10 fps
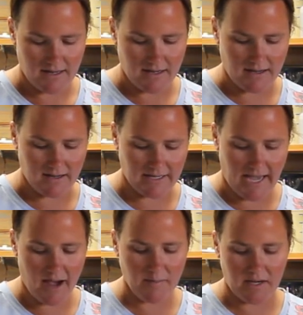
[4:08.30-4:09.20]
a
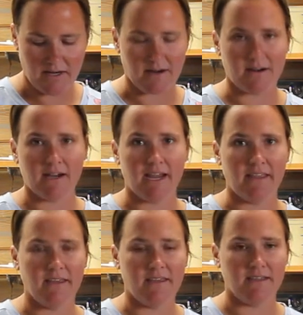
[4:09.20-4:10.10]
cap here, and
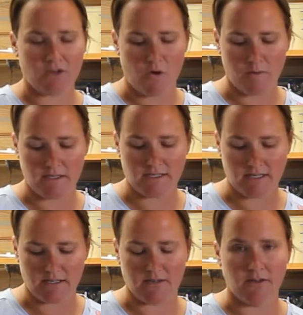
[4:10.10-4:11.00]
then this opens
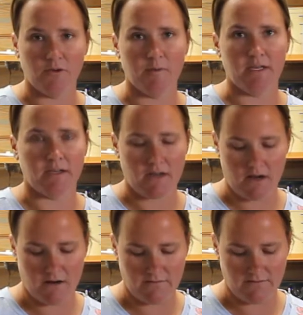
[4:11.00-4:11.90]
into the lumen
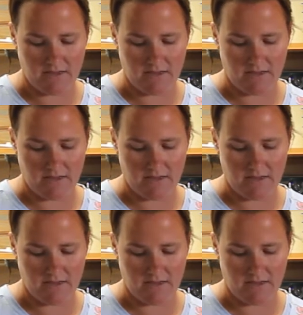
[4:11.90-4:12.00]
of